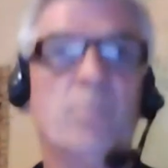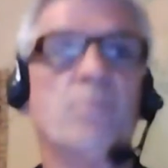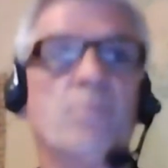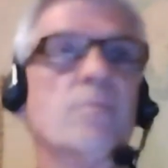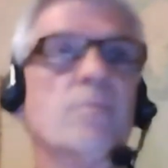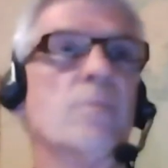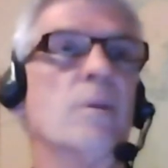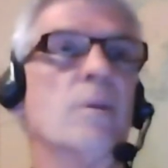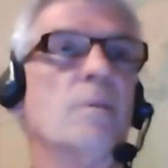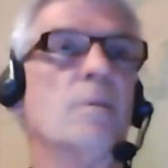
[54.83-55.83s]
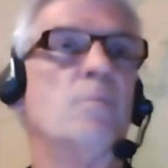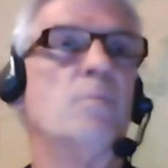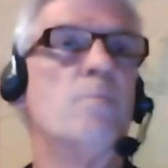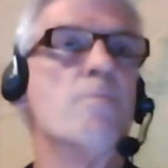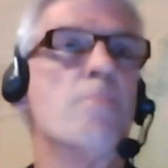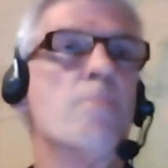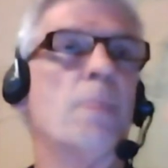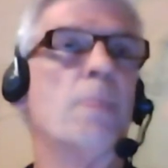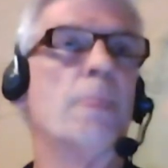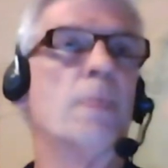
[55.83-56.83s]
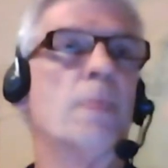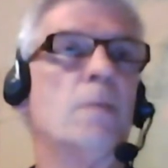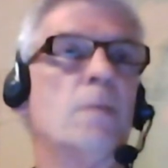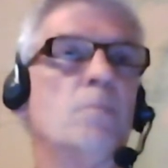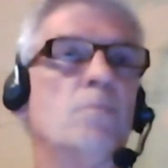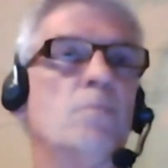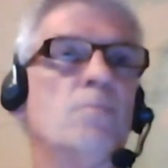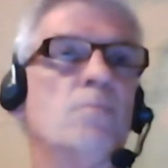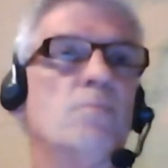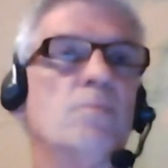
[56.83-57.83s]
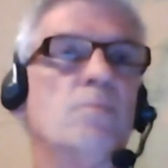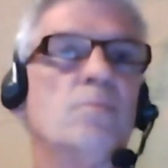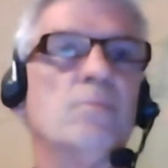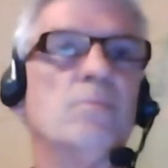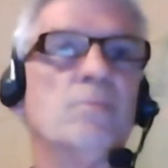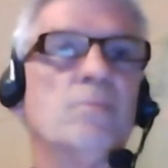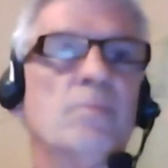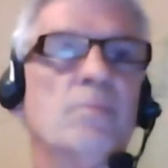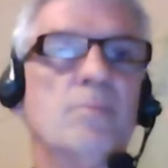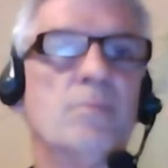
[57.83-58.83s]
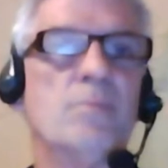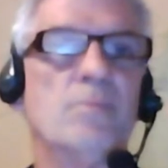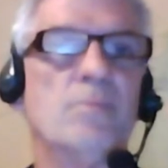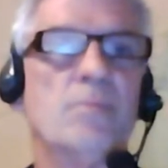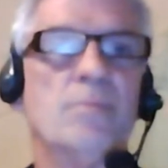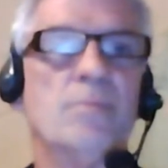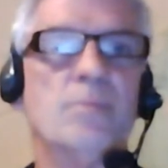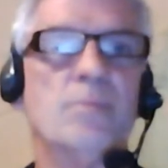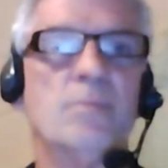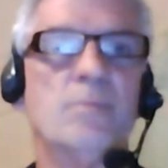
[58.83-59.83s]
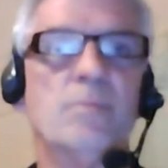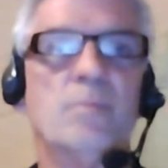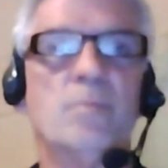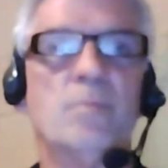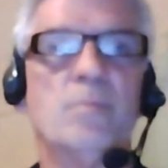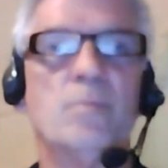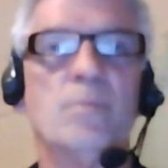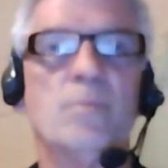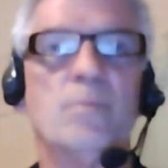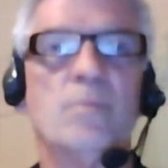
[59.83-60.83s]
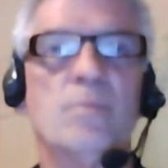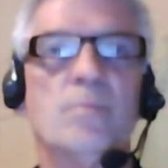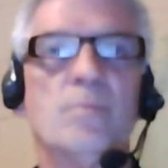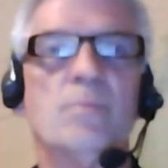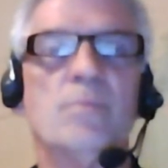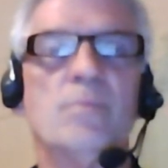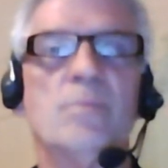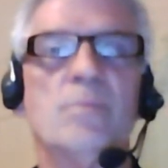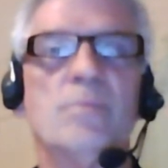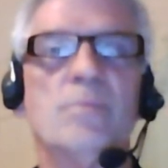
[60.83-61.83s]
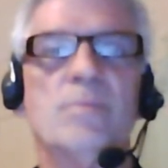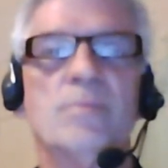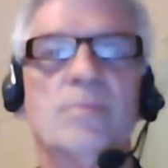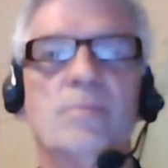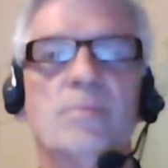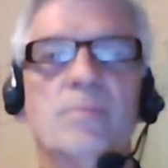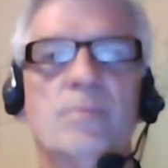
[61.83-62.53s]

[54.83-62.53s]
(no one is talking)